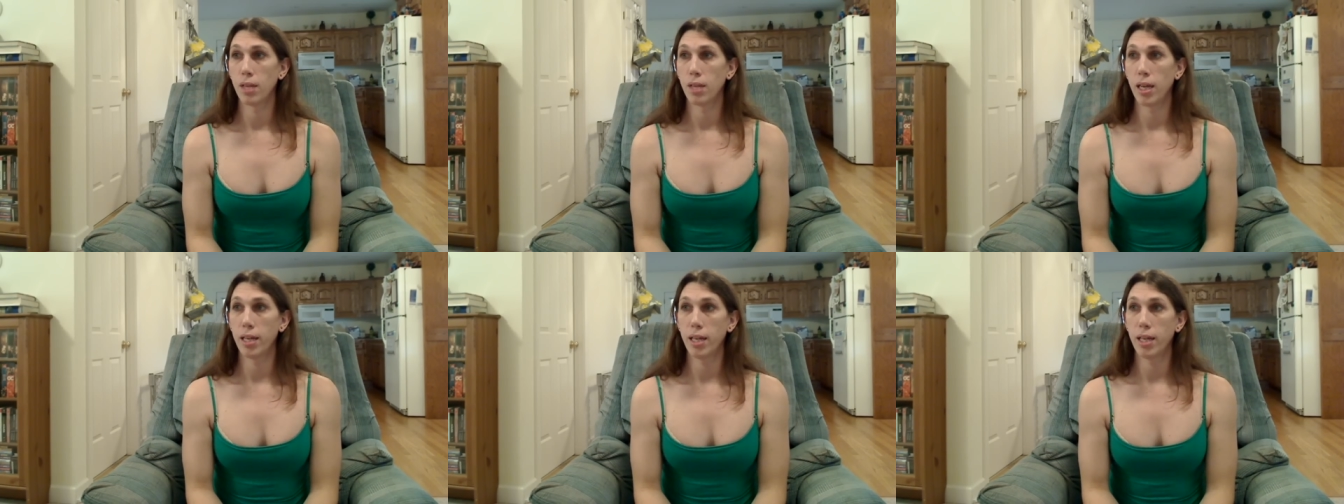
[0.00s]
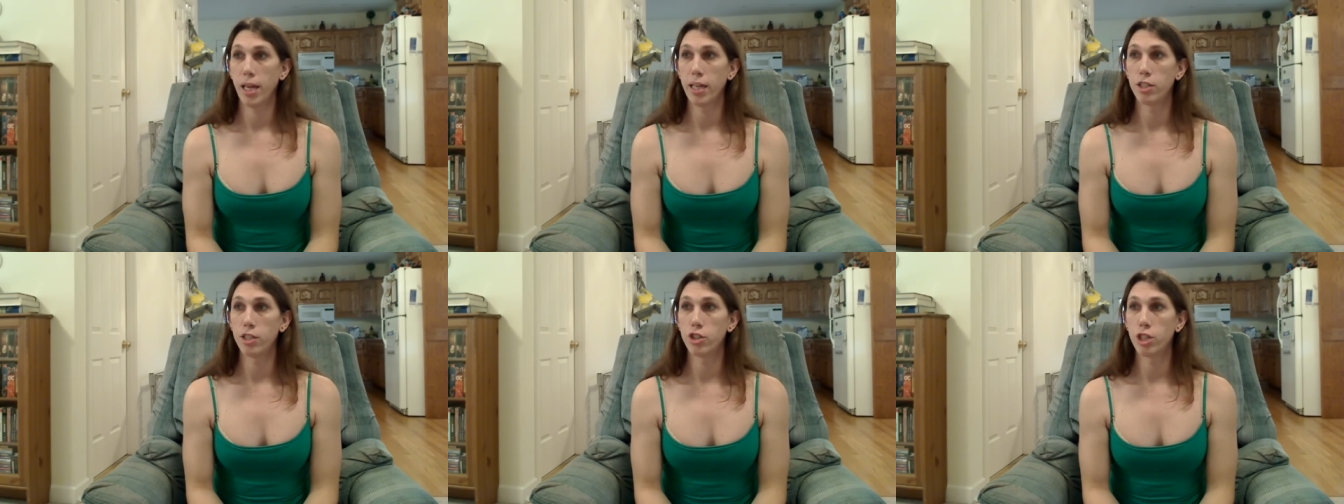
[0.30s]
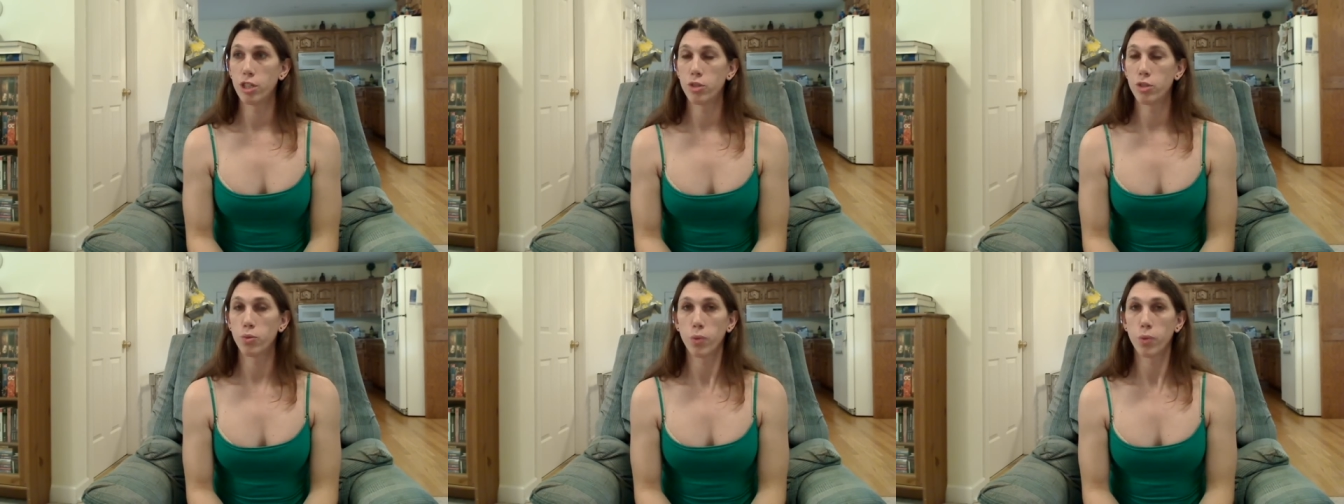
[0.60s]
It
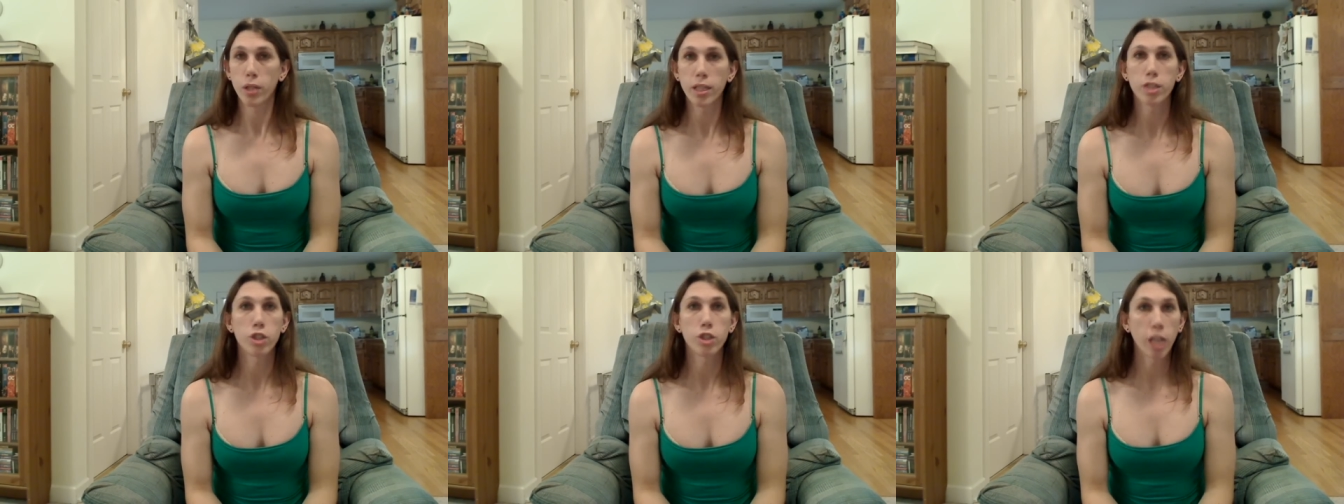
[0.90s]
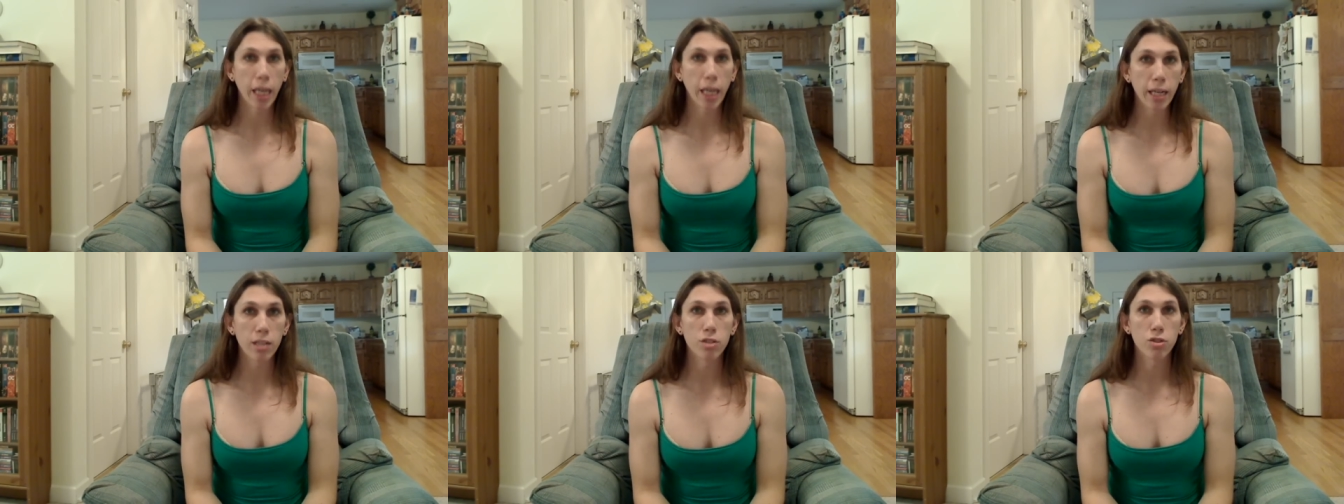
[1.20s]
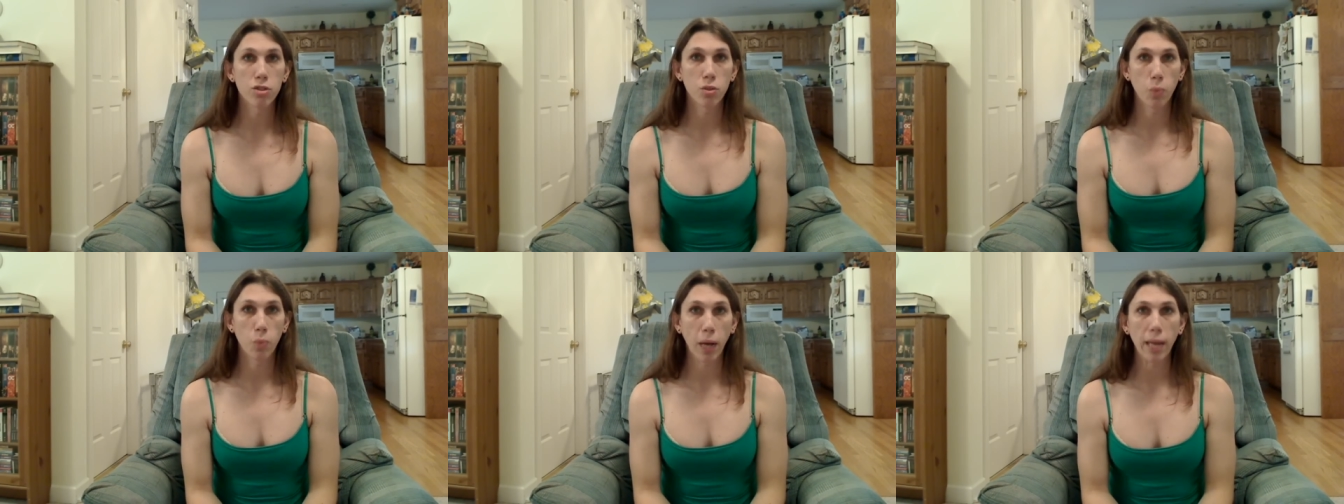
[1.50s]
just really
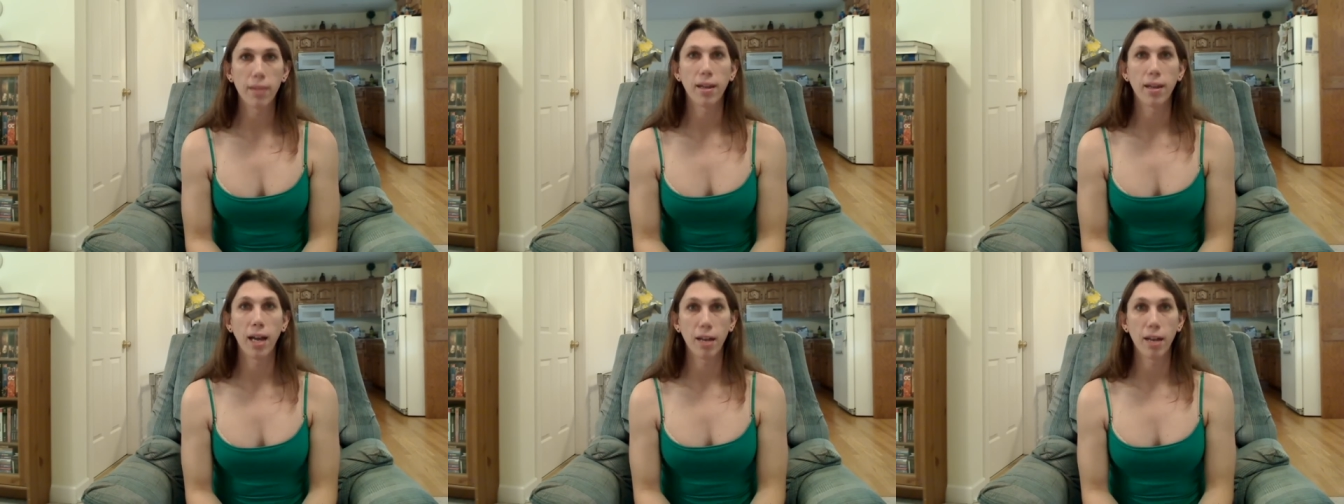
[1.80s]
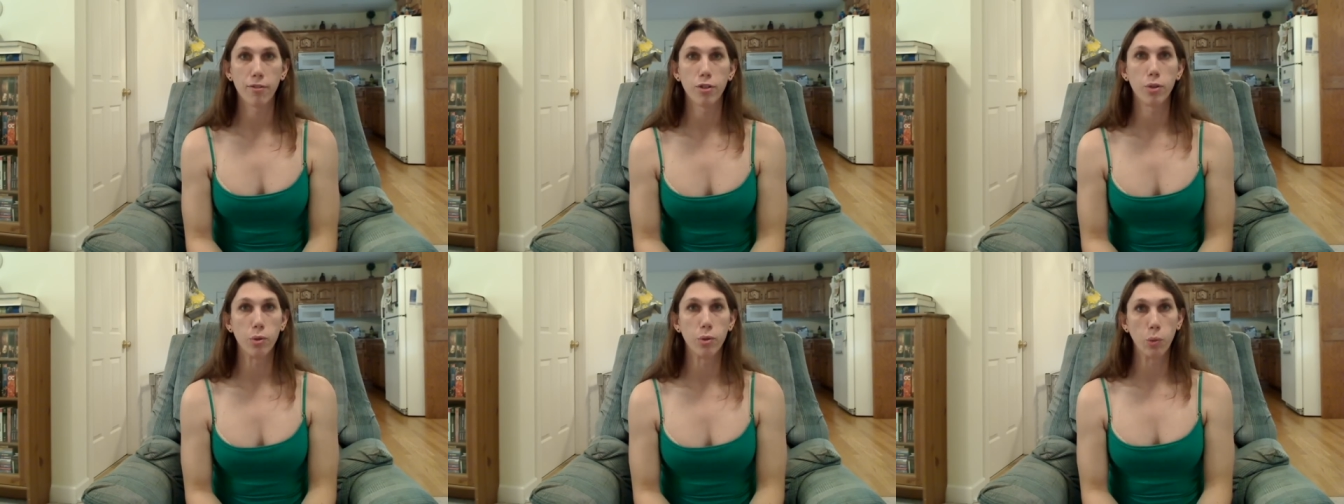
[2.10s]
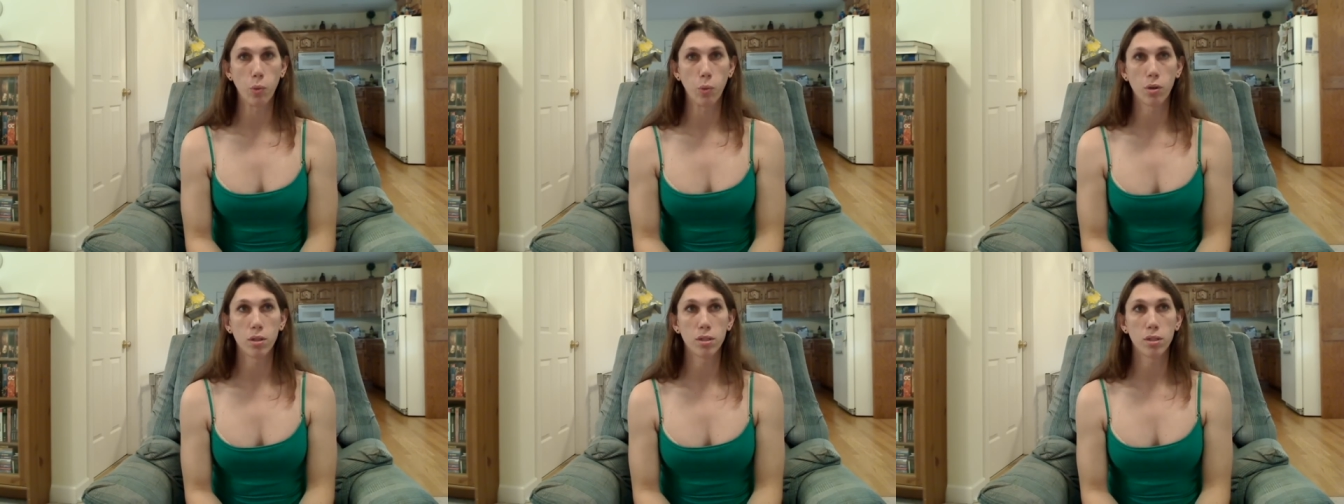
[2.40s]
changed the way that I viewed
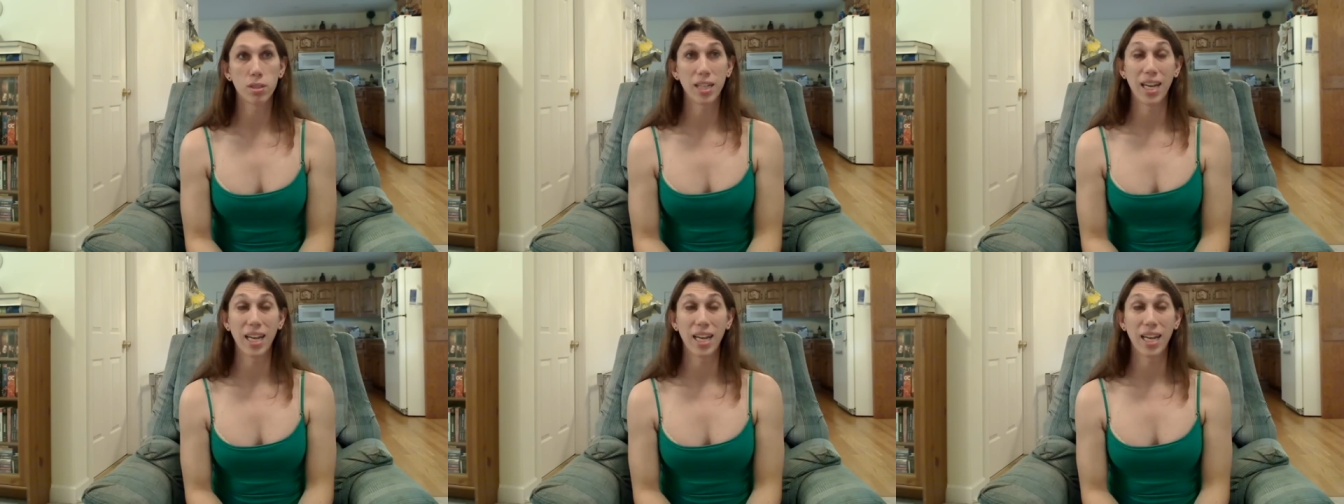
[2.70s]
the world.